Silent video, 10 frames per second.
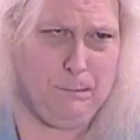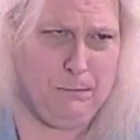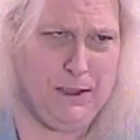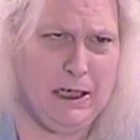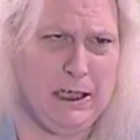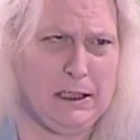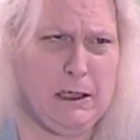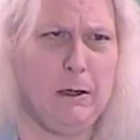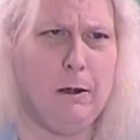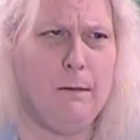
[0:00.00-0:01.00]
Because
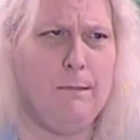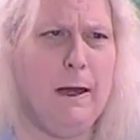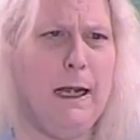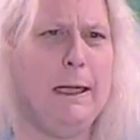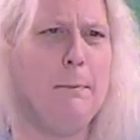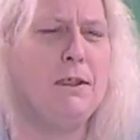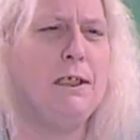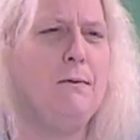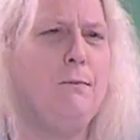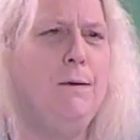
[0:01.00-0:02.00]
I am
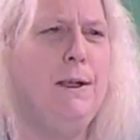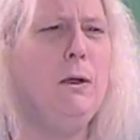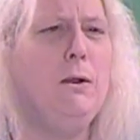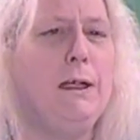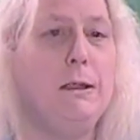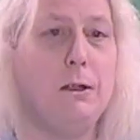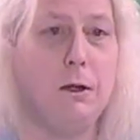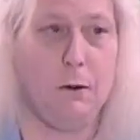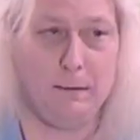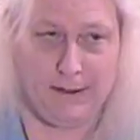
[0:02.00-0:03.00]
severely
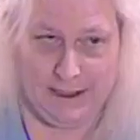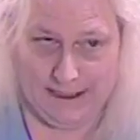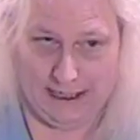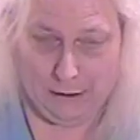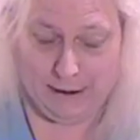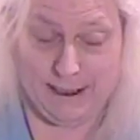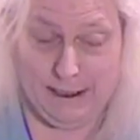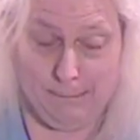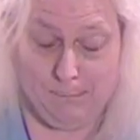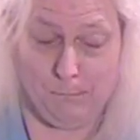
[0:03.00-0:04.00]
low on my
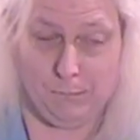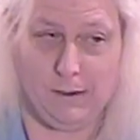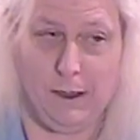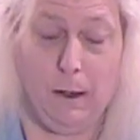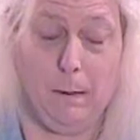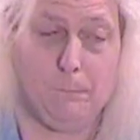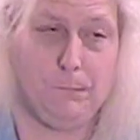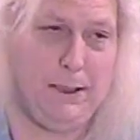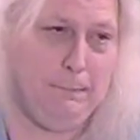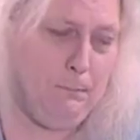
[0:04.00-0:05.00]
calcium.
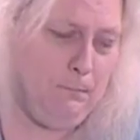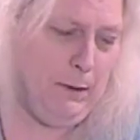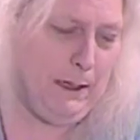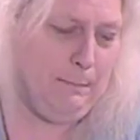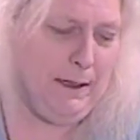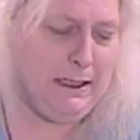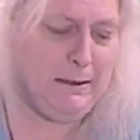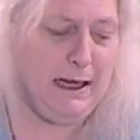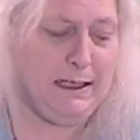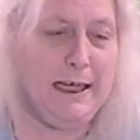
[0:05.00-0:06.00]
He
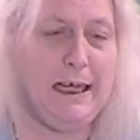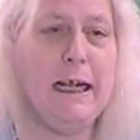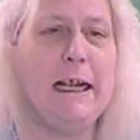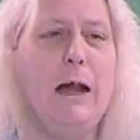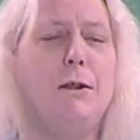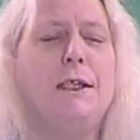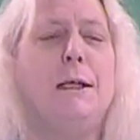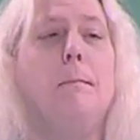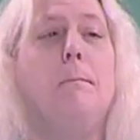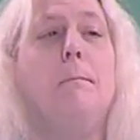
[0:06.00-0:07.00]
recommended that I take a
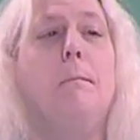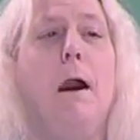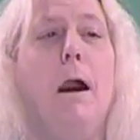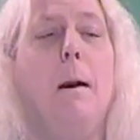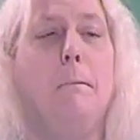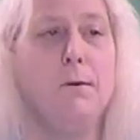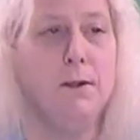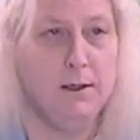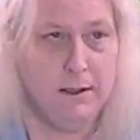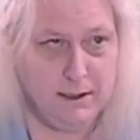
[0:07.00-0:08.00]
calcium
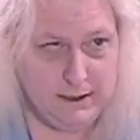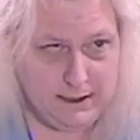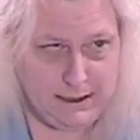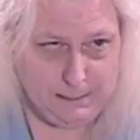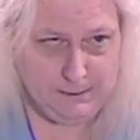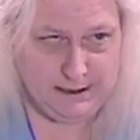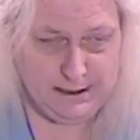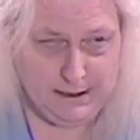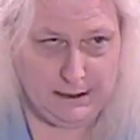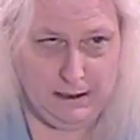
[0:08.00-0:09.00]

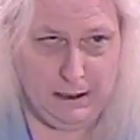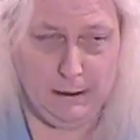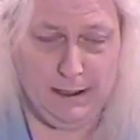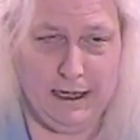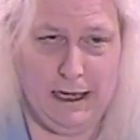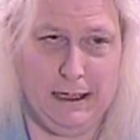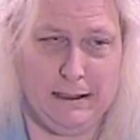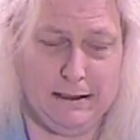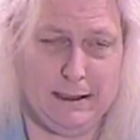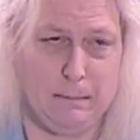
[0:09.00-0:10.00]

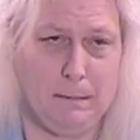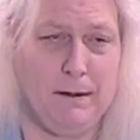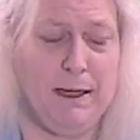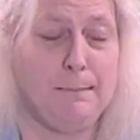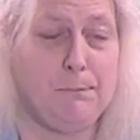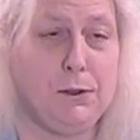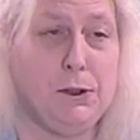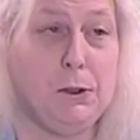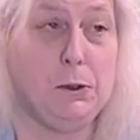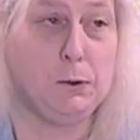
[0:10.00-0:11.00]
supplement
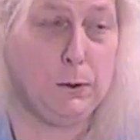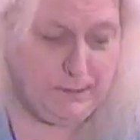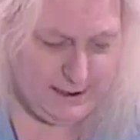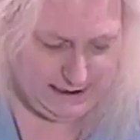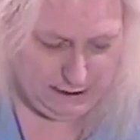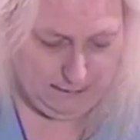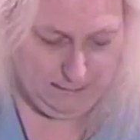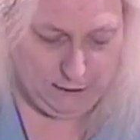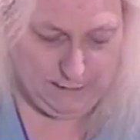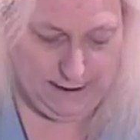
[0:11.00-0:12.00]
to 600
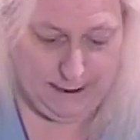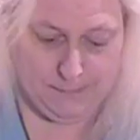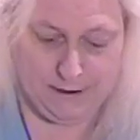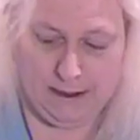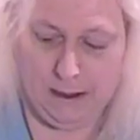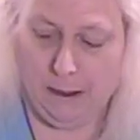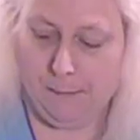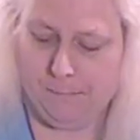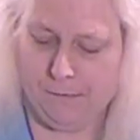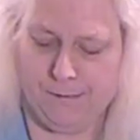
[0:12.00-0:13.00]
milligrams
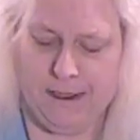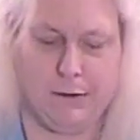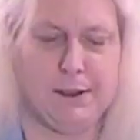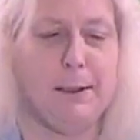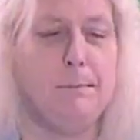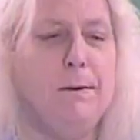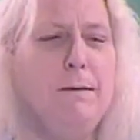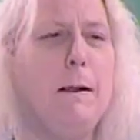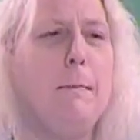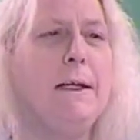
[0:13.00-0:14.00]
of calcium. He
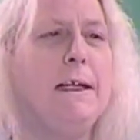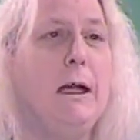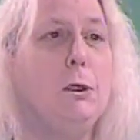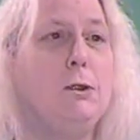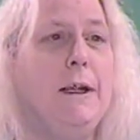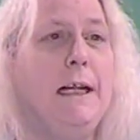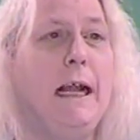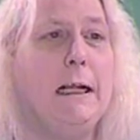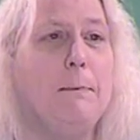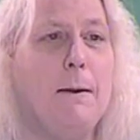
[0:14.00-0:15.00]
recommended Caltrate.
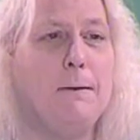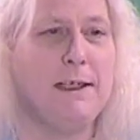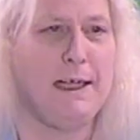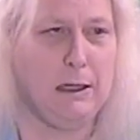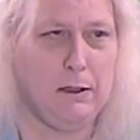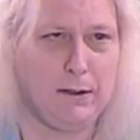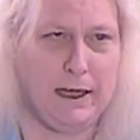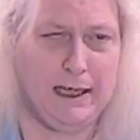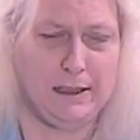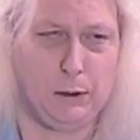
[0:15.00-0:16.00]
I could probably take other
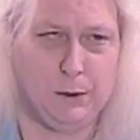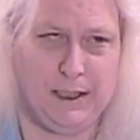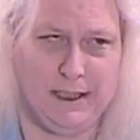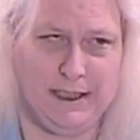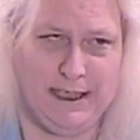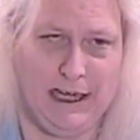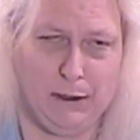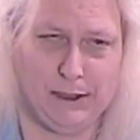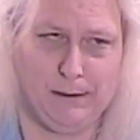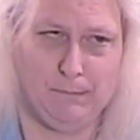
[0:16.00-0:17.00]
kinds of OTC
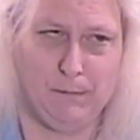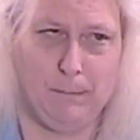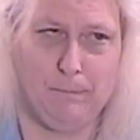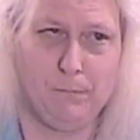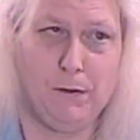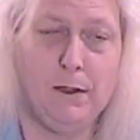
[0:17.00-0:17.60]
calcium from